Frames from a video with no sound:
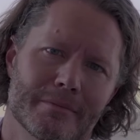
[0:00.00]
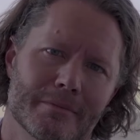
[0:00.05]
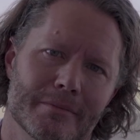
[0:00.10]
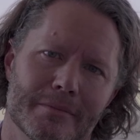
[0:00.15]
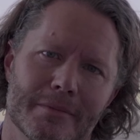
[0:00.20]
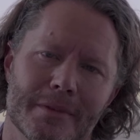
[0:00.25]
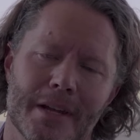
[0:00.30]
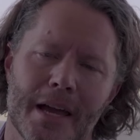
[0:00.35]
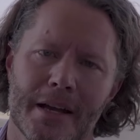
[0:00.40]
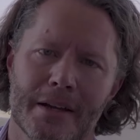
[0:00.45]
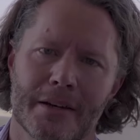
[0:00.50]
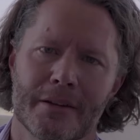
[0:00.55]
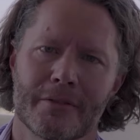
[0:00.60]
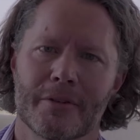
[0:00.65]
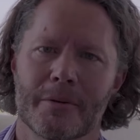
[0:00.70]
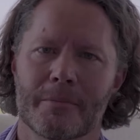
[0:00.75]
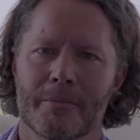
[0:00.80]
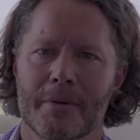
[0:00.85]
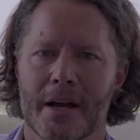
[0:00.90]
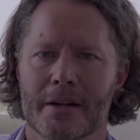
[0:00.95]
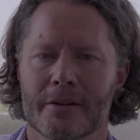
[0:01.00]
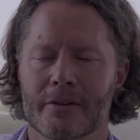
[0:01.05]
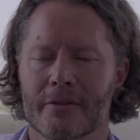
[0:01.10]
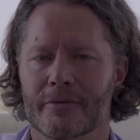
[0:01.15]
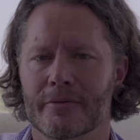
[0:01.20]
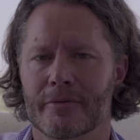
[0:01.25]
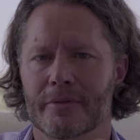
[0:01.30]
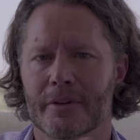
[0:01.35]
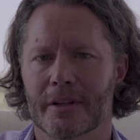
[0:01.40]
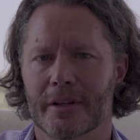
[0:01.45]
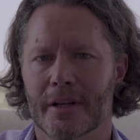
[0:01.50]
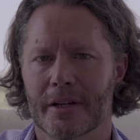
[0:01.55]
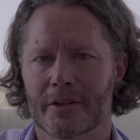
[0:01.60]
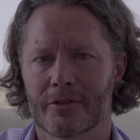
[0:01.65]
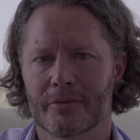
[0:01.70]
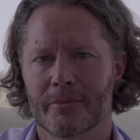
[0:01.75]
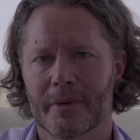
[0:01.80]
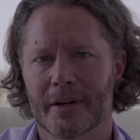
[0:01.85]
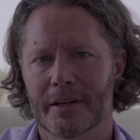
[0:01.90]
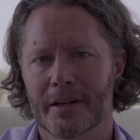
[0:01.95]
negative impact of
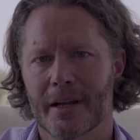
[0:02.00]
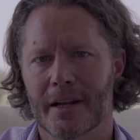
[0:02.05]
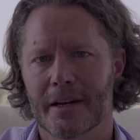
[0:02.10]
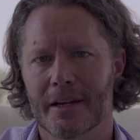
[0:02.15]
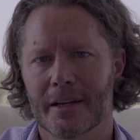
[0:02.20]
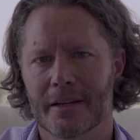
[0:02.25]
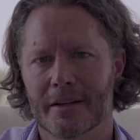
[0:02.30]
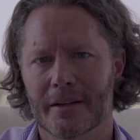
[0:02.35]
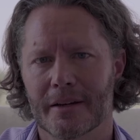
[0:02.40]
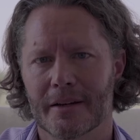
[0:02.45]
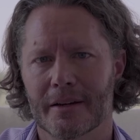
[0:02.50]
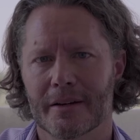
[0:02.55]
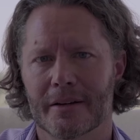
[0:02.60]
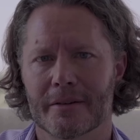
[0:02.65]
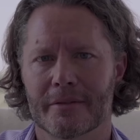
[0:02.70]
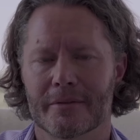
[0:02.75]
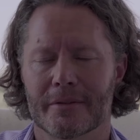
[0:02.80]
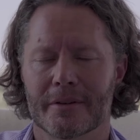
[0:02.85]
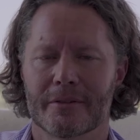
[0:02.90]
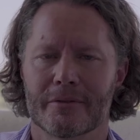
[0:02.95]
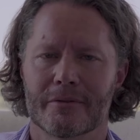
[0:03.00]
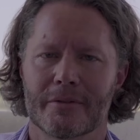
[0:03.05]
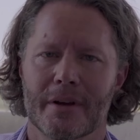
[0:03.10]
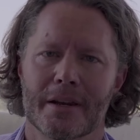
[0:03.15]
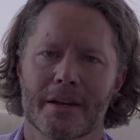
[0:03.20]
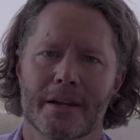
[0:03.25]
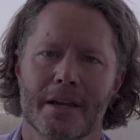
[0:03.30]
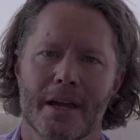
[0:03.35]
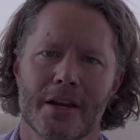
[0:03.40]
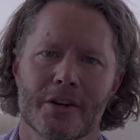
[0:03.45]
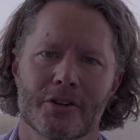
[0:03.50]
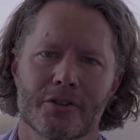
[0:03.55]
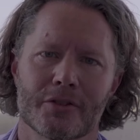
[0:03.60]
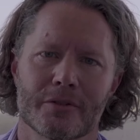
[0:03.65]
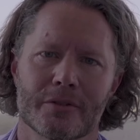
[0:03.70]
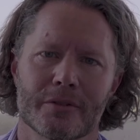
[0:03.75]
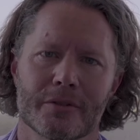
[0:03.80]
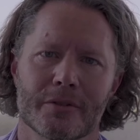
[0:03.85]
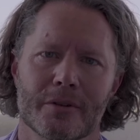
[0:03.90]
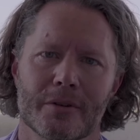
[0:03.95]
electromagnetic
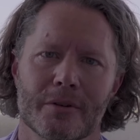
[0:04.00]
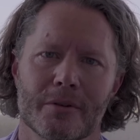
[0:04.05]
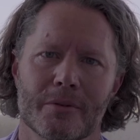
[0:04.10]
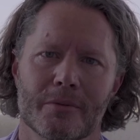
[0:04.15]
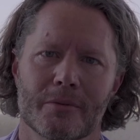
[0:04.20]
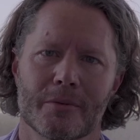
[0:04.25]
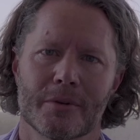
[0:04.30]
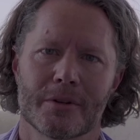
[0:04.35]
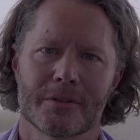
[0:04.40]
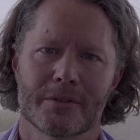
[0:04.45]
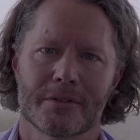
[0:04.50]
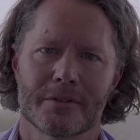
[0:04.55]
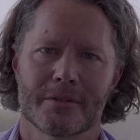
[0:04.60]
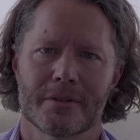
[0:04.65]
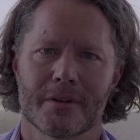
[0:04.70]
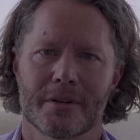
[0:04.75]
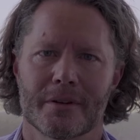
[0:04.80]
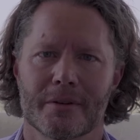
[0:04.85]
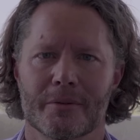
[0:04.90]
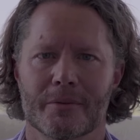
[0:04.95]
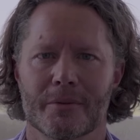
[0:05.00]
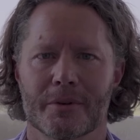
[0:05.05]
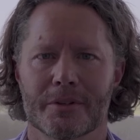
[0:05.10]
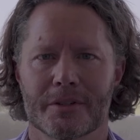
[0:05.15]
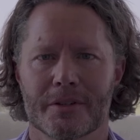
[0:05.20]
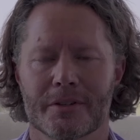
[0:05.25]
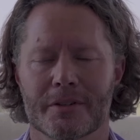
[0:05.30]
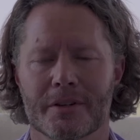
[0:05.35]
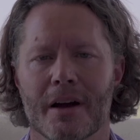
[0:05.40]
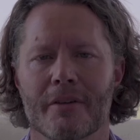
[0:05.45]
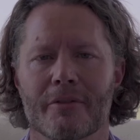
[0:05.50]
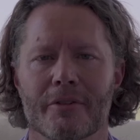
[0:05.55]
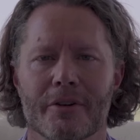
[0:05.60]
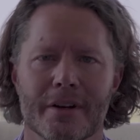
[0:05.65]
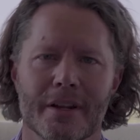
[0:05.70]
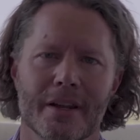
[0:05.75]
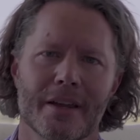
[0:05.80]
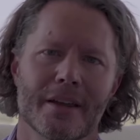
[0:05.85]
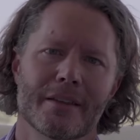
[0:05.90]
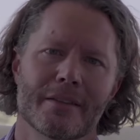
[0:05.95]
radiation was
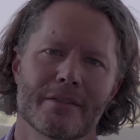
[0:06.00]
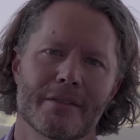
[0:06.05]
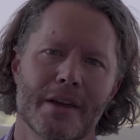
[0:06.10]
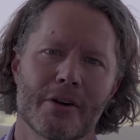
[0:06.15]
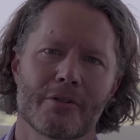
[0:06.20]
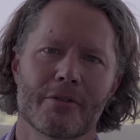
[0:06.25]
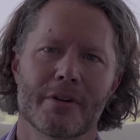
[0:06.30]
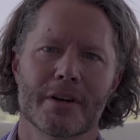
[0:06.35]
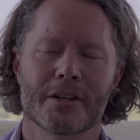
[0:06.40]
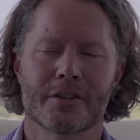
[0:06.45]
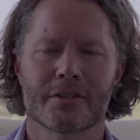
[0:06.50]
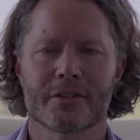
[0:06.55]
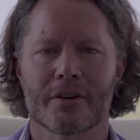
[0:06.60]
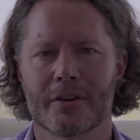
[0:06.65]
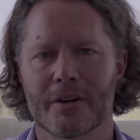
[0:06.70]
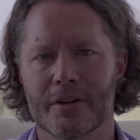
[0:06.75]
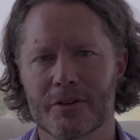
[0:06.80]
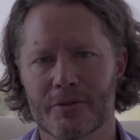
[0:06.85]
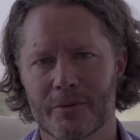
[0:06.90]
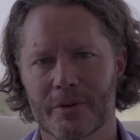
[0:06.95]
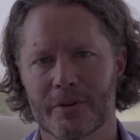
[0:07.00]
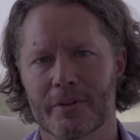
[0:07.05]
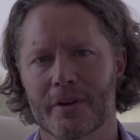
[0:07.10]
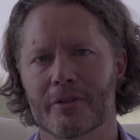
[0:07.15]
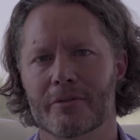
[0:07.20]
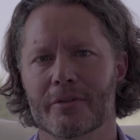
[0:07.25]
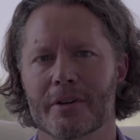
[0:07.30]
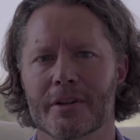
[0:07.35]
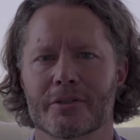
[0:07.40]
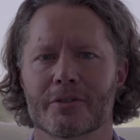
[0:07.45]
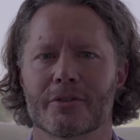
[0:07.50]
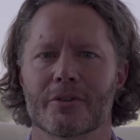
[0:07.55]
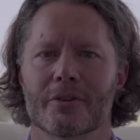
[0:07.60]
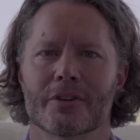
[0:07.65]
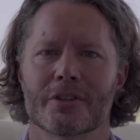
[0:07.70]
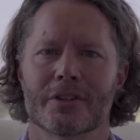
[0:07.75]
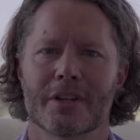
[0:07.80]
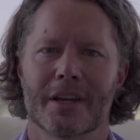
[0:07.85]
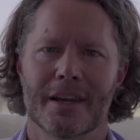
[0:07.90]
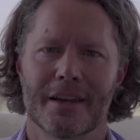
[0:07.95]
discovered, they already started doing their
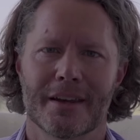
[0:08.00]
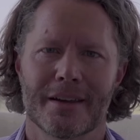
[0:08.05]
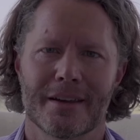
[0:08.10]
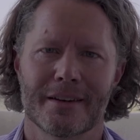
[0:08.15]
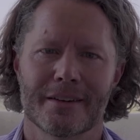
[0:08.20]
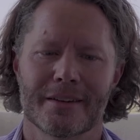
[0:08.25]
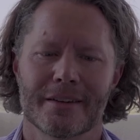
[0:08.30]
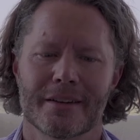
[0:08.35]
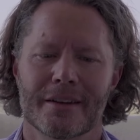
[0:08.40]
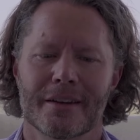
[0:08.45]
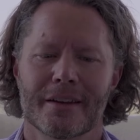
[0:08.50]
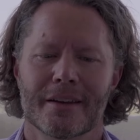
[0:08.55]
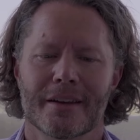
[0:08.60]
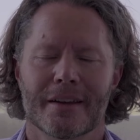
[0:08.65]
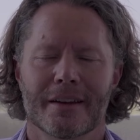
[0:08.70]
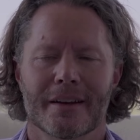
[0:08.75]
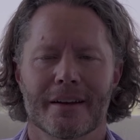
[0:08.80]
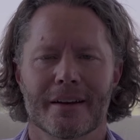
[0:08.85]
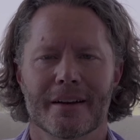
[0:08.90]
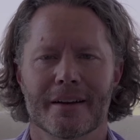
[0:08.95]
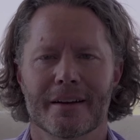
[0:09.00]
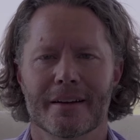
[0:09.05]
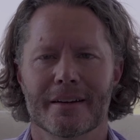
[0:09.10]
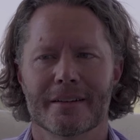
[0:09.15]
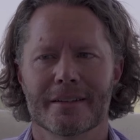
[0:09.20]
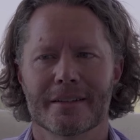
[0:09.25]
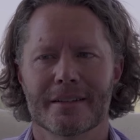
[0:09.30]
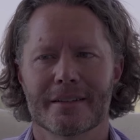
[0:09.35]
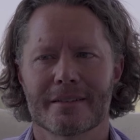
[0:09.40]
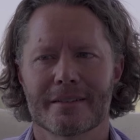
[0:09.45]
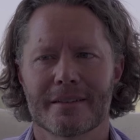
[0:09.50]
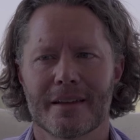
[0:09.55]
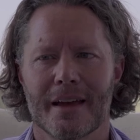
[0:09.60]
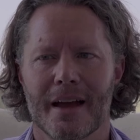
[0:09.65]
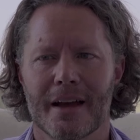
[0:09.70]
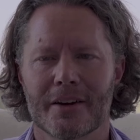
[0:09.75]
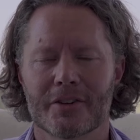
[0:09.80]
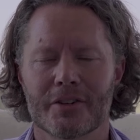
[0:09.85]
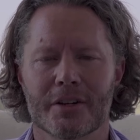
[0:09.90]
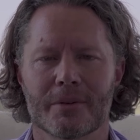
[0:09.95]
research. And it's
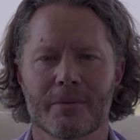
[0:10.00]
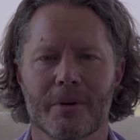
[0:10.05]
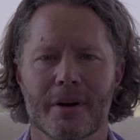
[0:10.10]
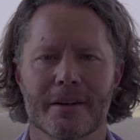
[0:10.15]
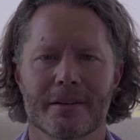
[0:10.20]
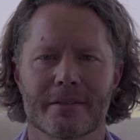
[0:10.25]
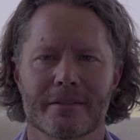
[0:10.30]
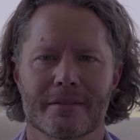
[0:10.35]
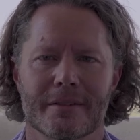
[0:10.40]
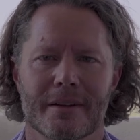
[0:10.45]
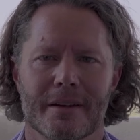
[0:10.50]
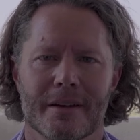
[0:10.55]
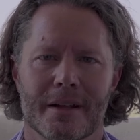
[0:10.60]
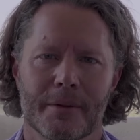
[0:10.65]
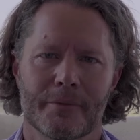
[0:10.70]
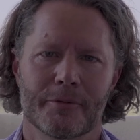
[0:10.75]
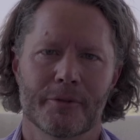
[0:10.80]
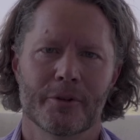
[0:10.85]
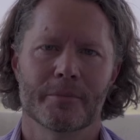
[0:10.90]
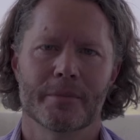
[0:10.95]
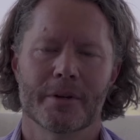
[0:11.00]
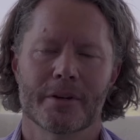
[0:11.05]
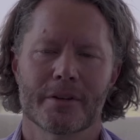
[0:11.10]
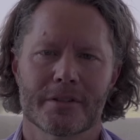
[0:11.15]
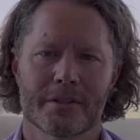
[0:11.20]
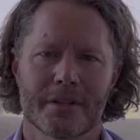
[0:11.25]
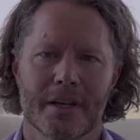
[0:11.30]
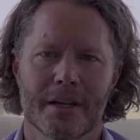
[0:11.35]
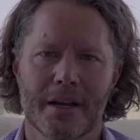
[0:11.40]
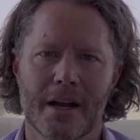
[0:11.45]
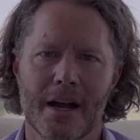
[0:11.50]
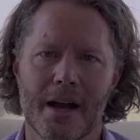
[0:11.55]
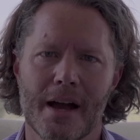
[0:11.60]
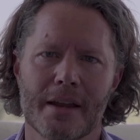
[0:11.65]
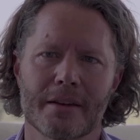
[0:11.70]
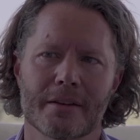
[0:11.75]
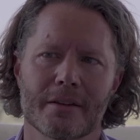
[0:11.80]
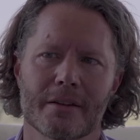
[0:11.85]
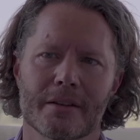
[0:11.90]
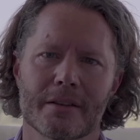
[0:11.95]
actually quite helpful because they
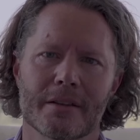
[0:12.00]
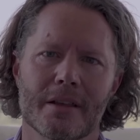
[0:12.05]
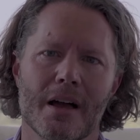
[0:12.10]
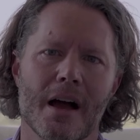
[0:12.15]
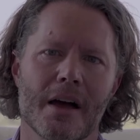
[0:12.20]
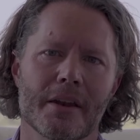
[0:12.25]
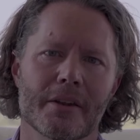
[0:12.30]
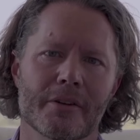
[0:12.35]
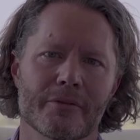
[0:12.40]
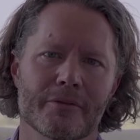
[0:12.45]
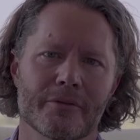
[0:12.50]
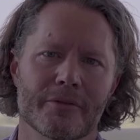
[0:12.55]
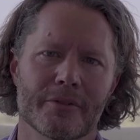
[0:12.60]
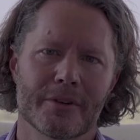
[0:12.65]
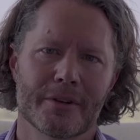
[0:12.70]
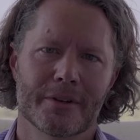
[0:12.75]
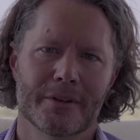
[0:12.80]
got a lot of